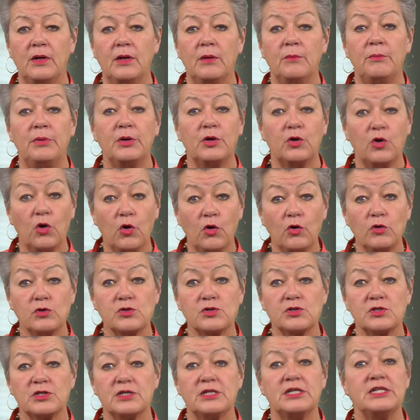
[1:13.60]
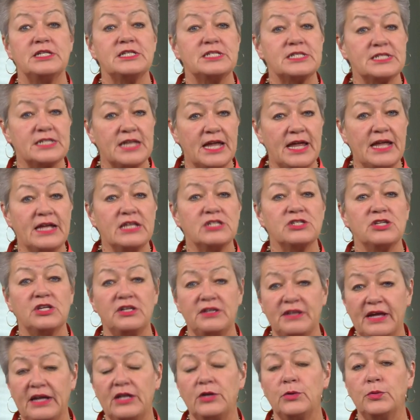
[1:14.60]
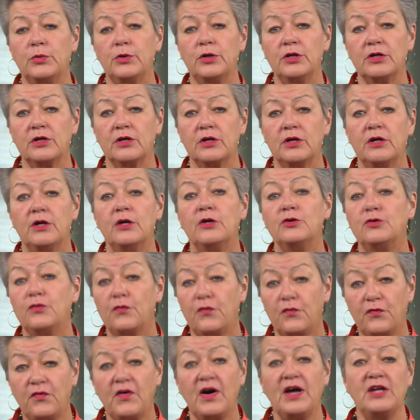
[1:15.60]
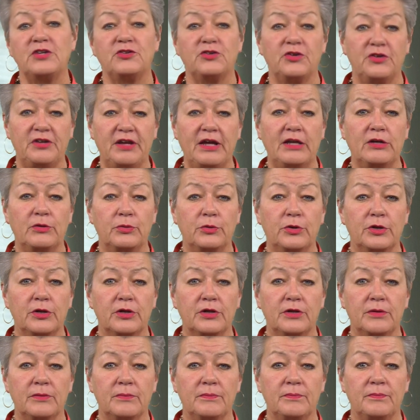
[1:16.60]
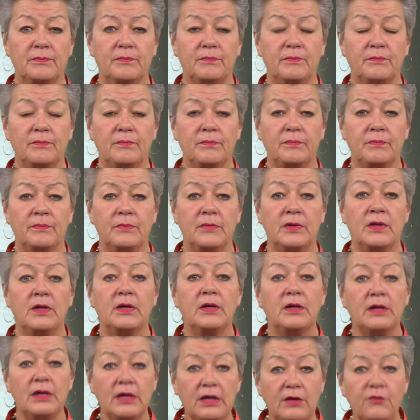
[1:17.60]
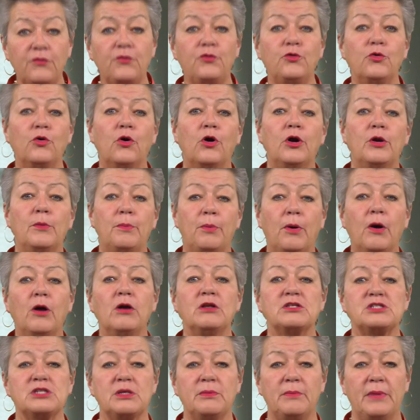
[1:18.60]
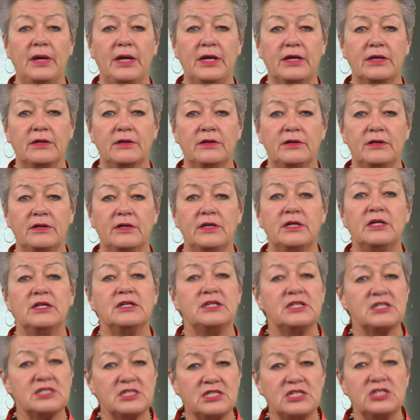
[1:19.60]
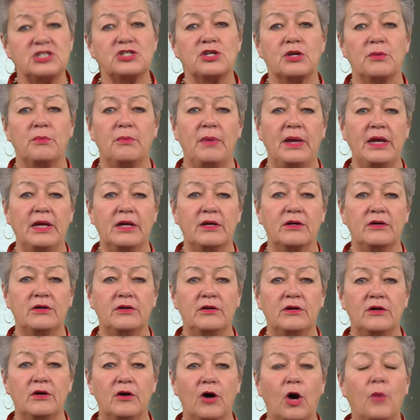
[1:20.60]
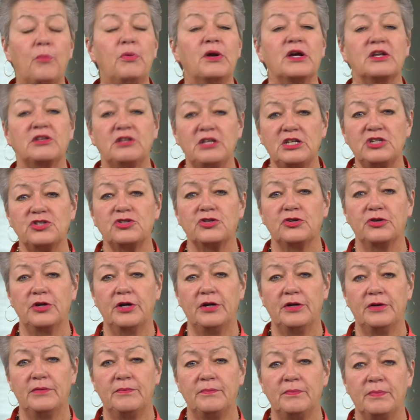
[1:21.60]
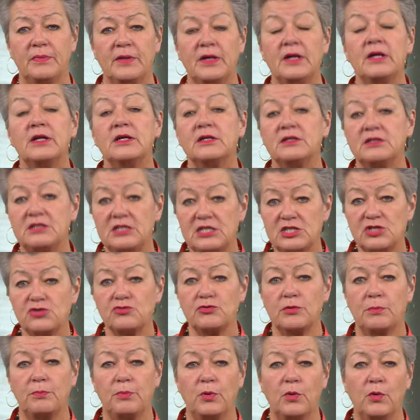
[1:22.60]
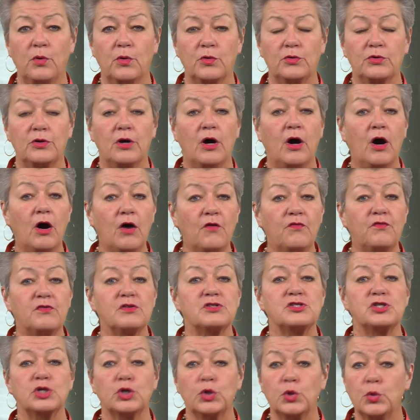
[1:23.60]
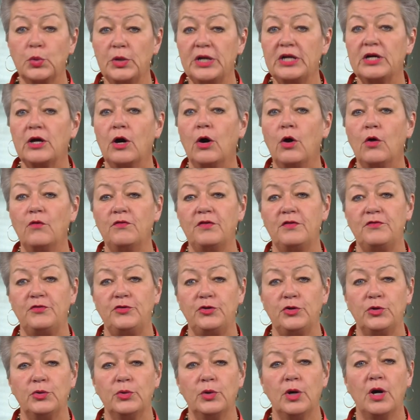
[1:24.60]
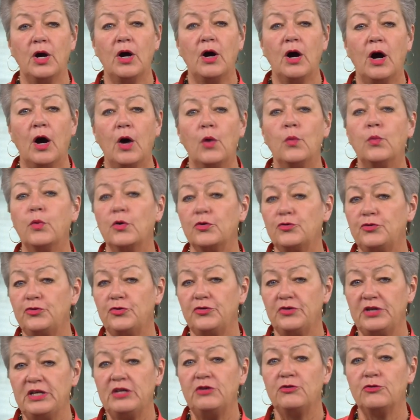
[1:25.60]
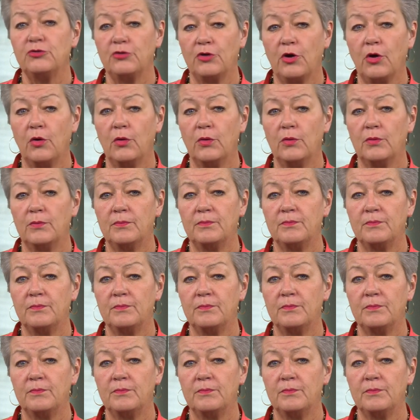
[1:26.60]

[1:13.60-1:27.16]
because it takes a network to fight a network. If you are a policymaker, decision maker, or practitioner, this report offers a quick overview of what you need to know